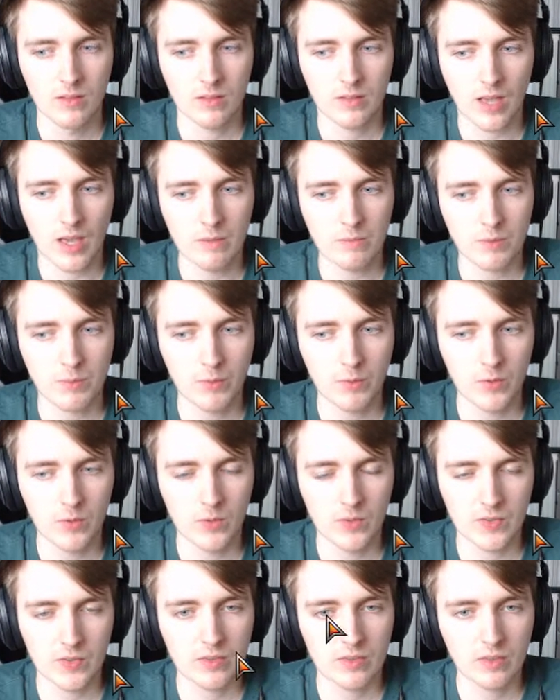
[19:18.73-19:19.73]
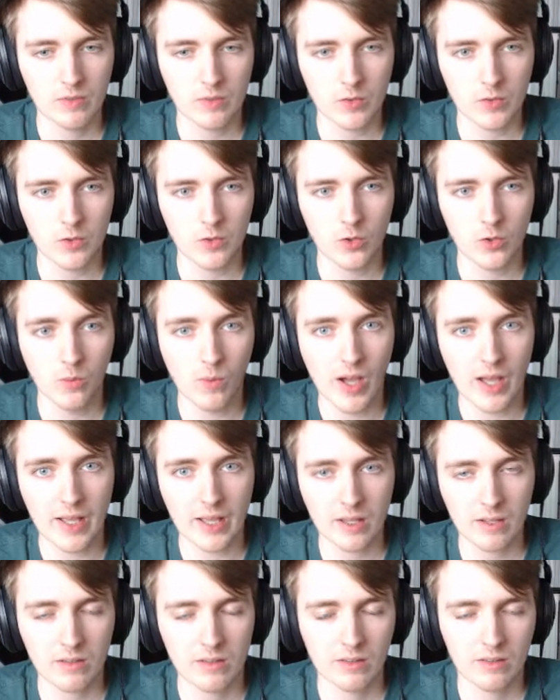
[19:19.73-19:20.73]
Game's paused, not sure
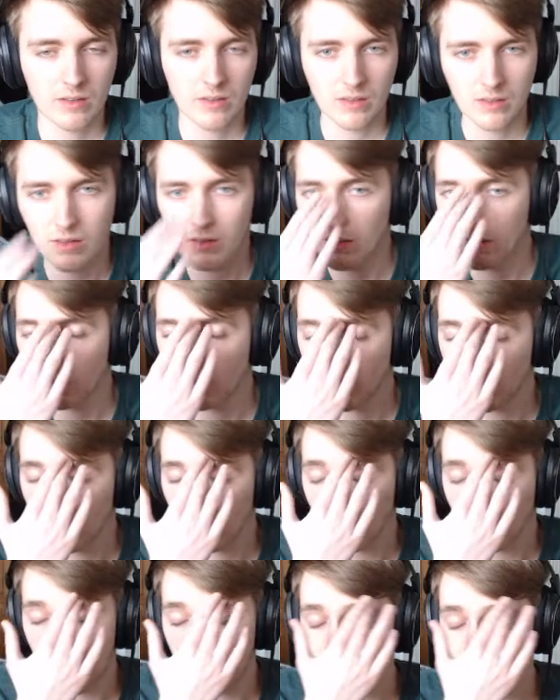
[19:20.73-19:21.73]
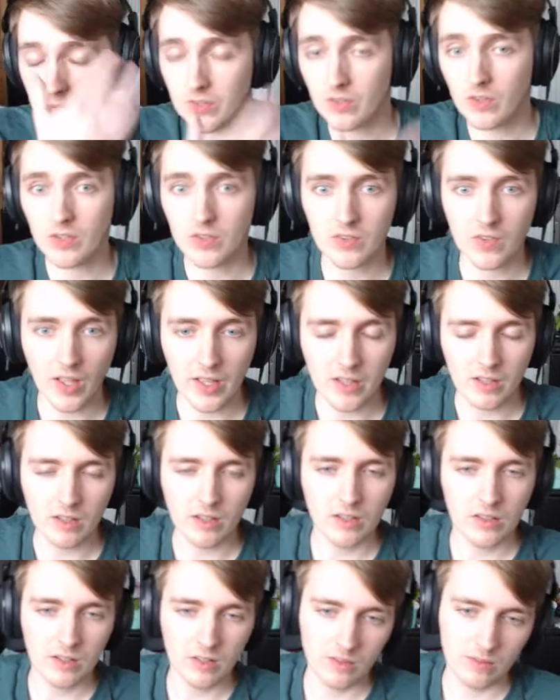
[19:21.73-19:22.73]
why. Maybe he's got a
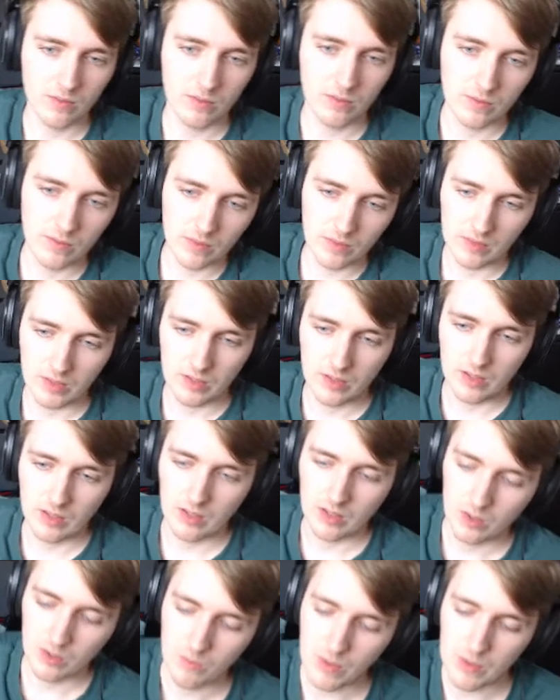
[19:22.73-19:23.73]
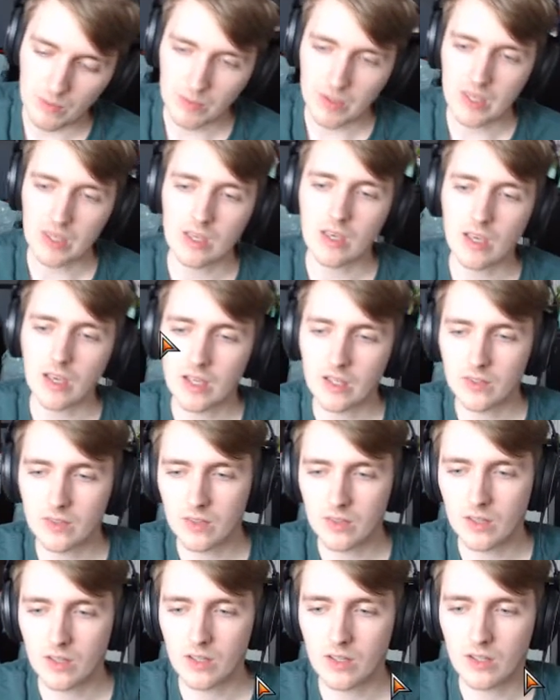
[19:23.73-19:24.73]
Cycler. Maybe he has
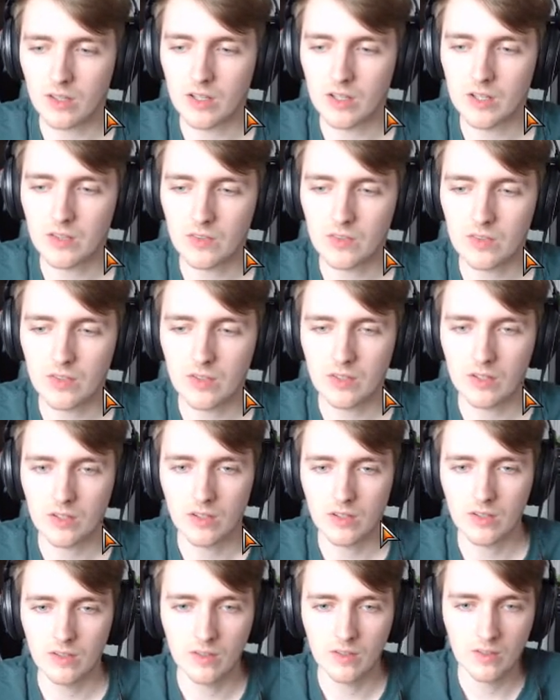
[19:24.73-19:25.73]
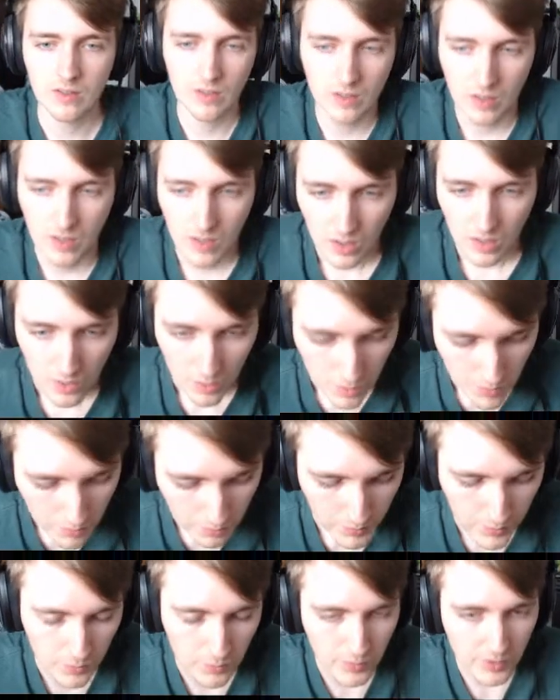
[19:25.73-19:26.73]
an instant,
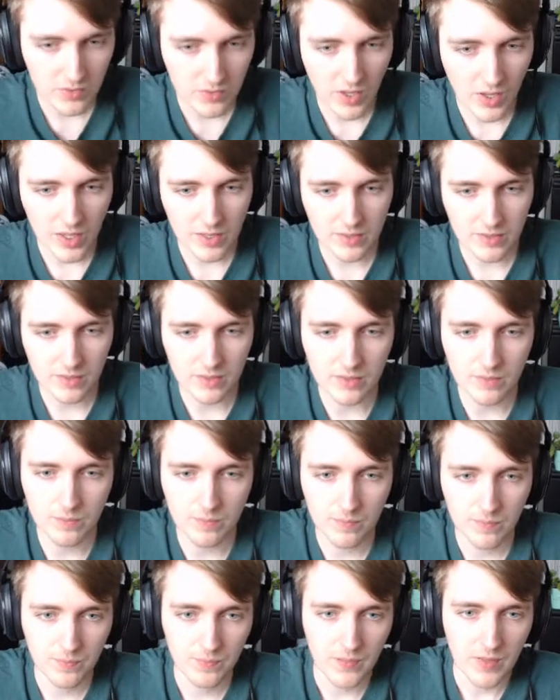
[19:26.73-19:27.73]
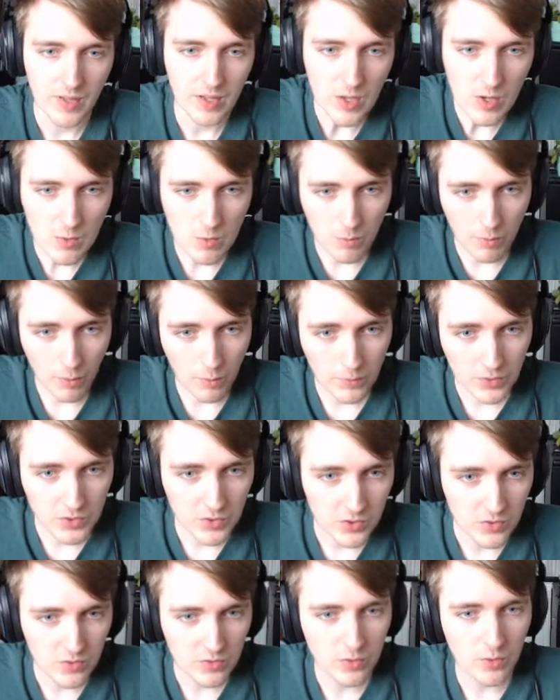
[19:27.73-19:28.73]
but we're going to chance it. We probably
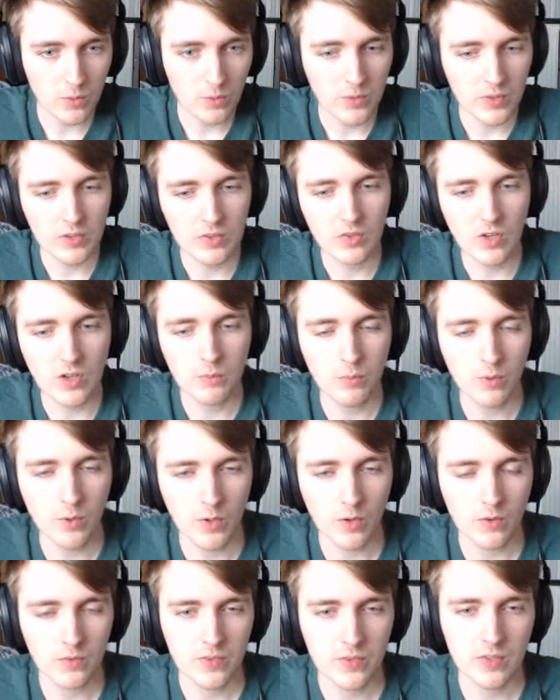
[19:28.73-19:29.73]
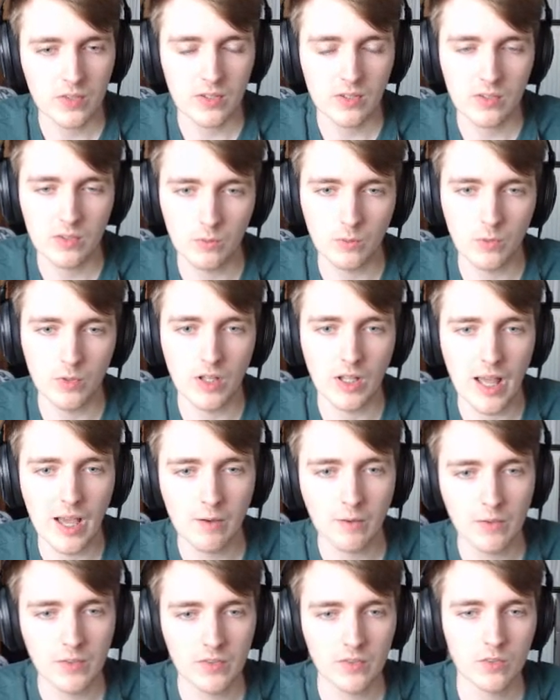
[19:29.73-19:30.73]
shouldn't have sung with the Checkpoint Officer, because it would
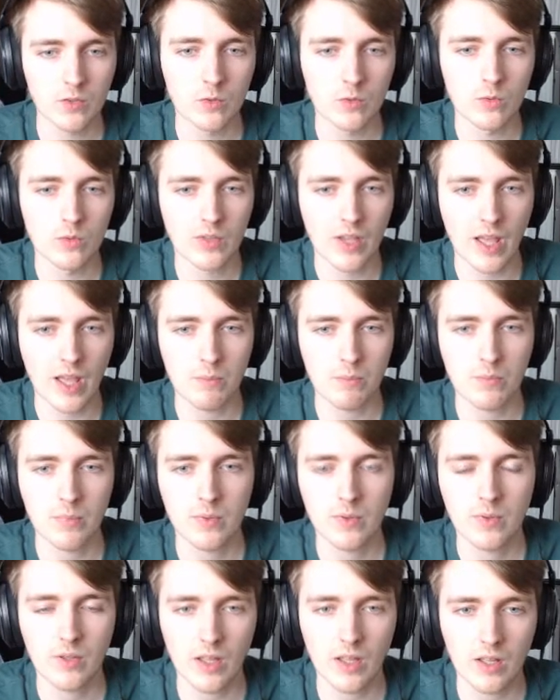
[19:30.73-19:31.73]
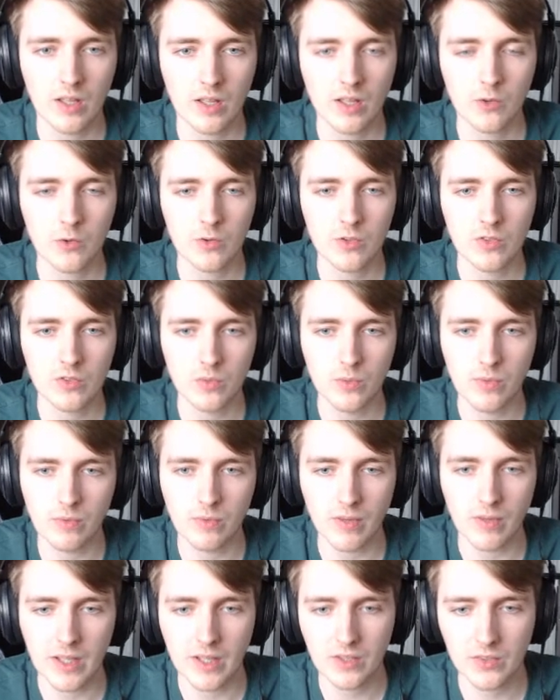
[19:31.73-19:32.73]
allow us to tap a creature with
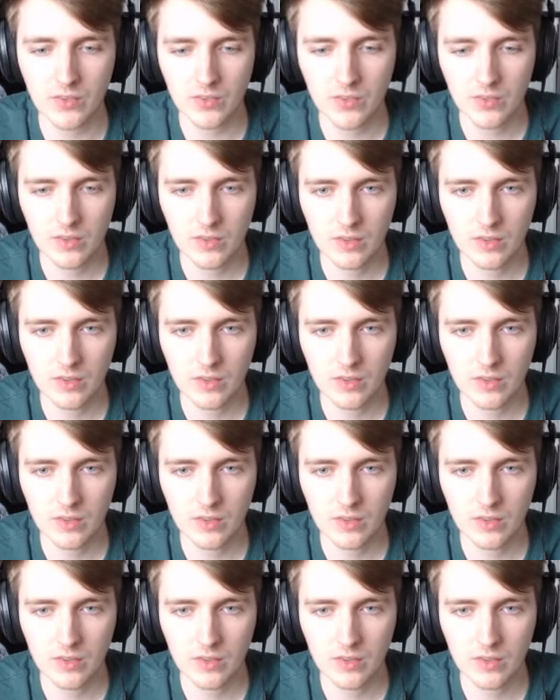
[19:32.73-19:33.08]
Flash.